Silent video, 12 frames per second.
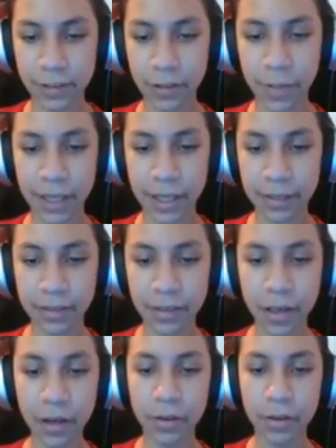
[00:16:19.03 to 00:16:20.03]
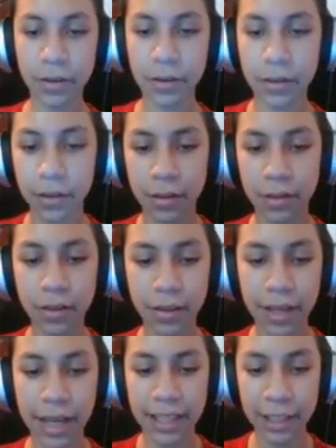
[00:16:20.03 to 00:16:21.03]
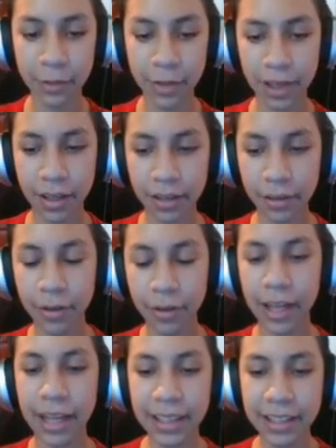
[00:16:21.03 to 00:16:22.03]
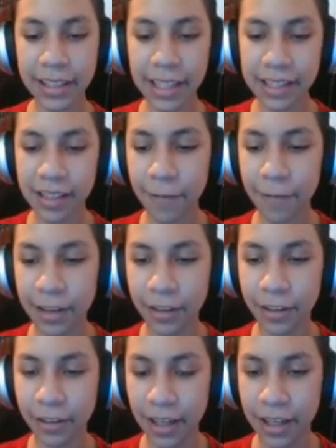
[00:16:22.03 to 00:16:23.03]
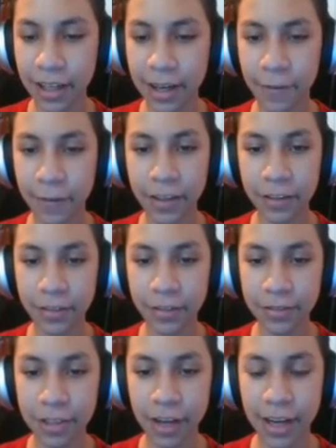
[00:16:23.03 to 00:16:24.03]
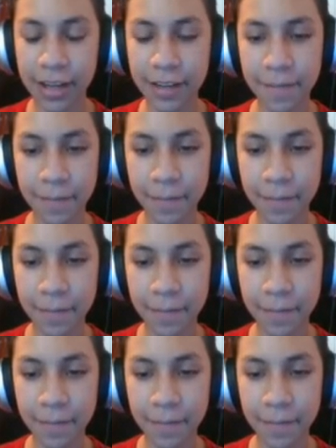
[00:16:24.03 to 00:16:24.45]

Oh my god, no. Oh okay, I think we're gonna. We're, I think that's our final lot. Our final stride.